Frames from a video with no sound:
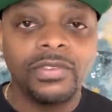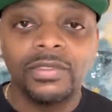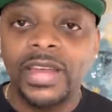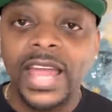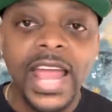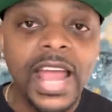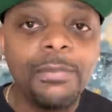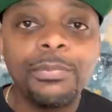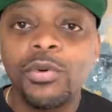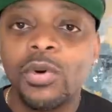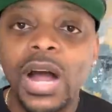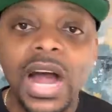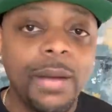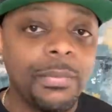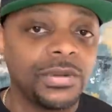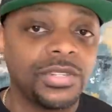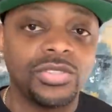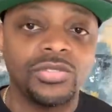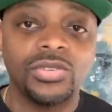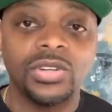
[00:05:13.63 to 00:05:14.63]
ample
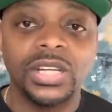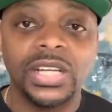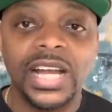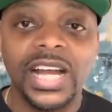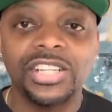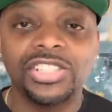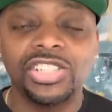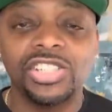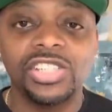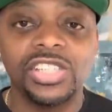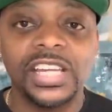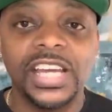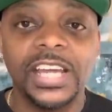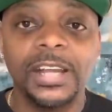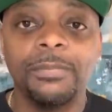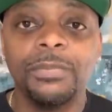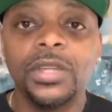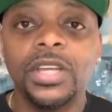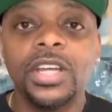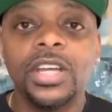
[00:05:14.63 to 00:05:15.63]
opportunity, I should
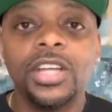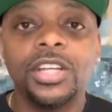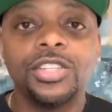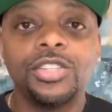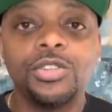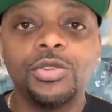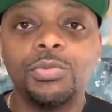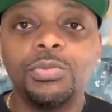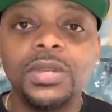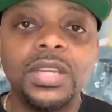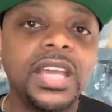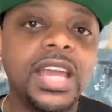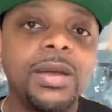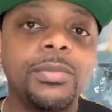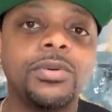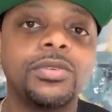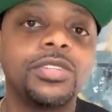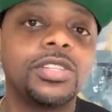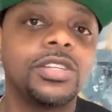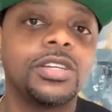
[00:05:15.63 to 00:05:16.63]
say, to be
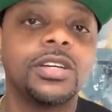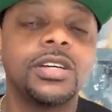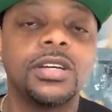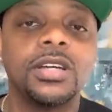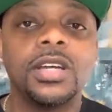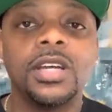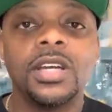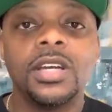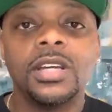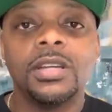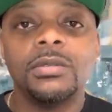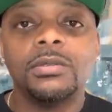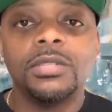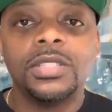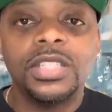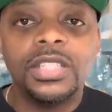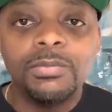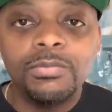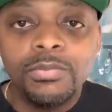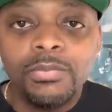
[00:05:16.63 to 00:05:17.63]
able to
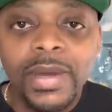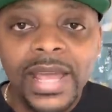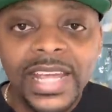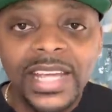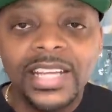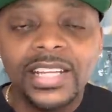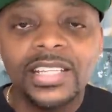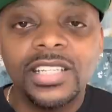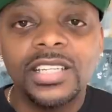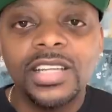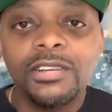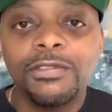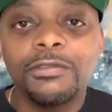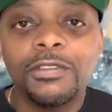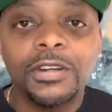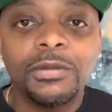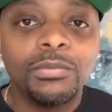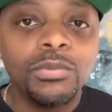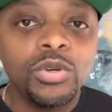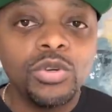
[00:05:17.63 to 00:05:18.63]
make
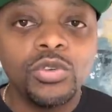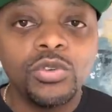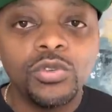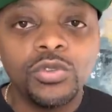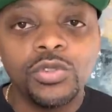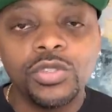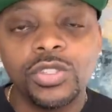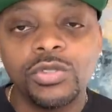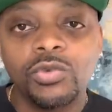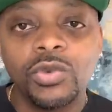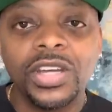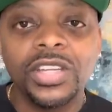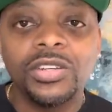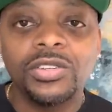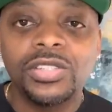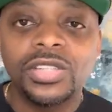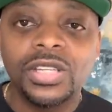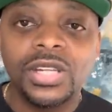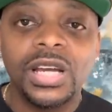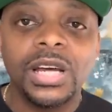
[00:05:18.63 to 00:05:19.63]
different moves, whether
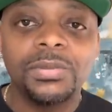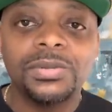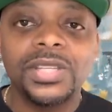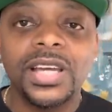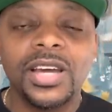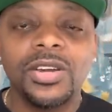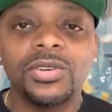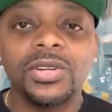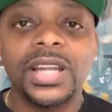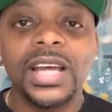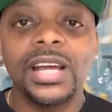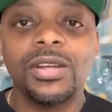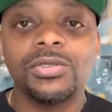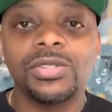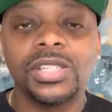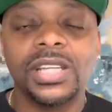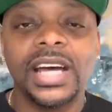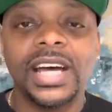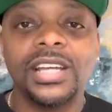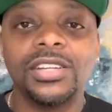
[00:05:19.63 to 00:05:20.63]
it's to the upside or
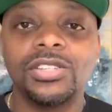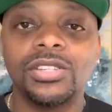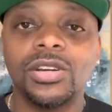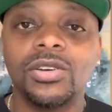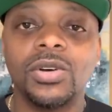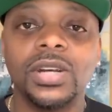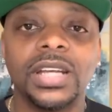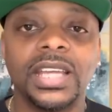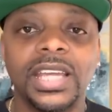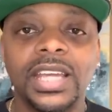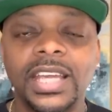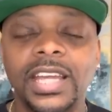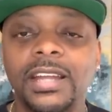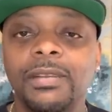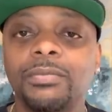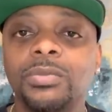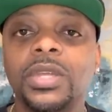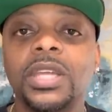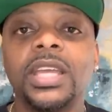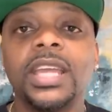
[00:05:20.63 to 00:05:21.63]
downside. So
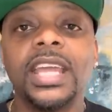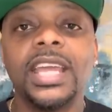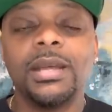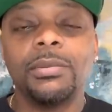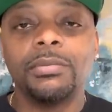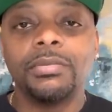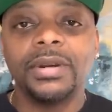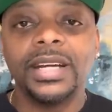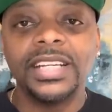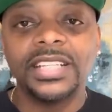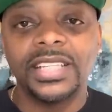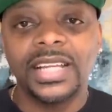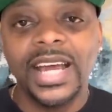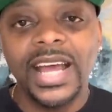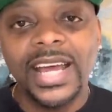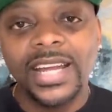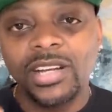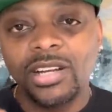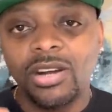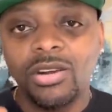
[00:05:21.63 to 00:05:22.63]
again, embrace it.
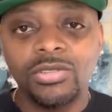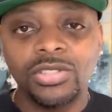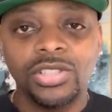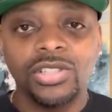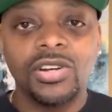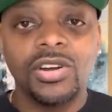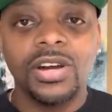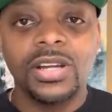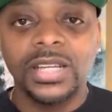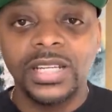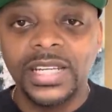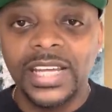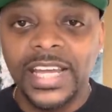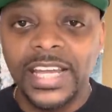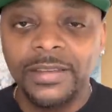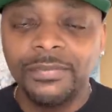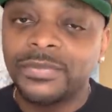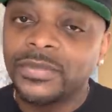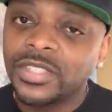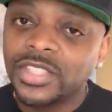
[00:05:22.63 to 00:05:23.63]
I had a coaching call
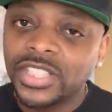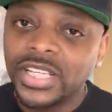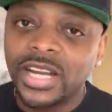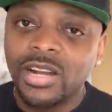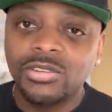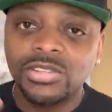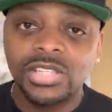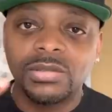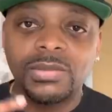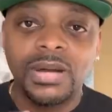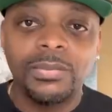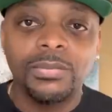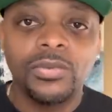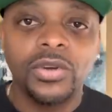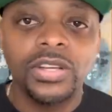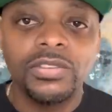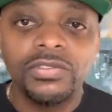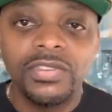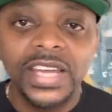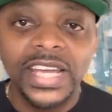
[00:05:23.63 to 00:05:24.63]
today. Shout out to my
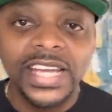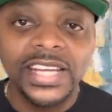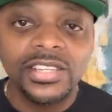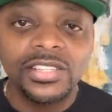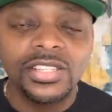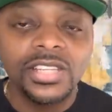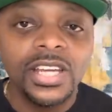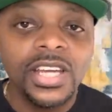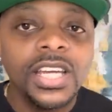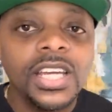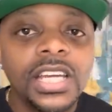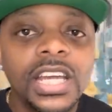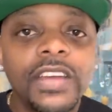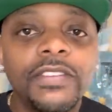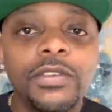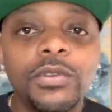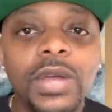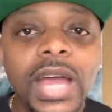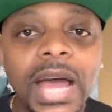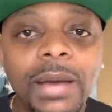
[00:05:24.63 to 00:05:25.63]
boy Vance,
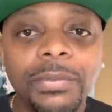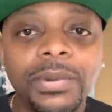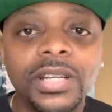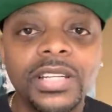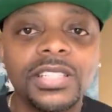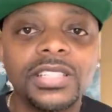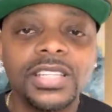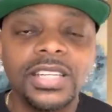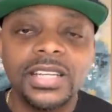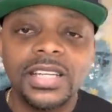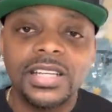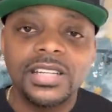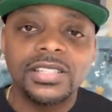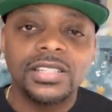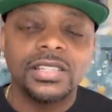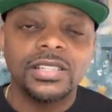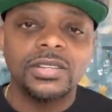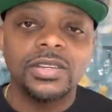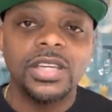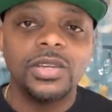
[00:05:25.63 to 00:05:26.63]
if you happen to see
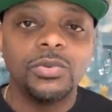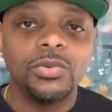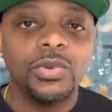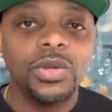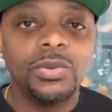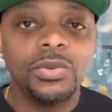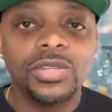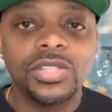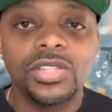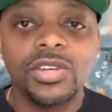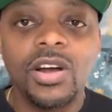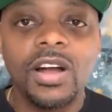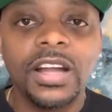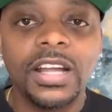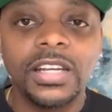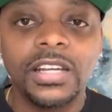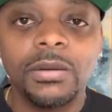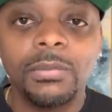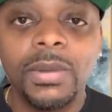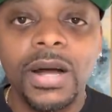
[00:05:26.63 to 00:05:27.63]
this. And we was
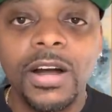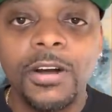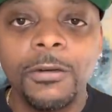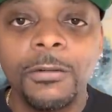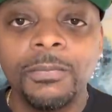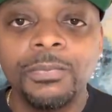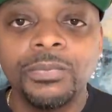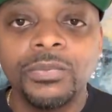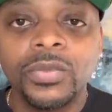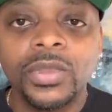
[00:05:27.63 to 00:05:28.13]
talking about,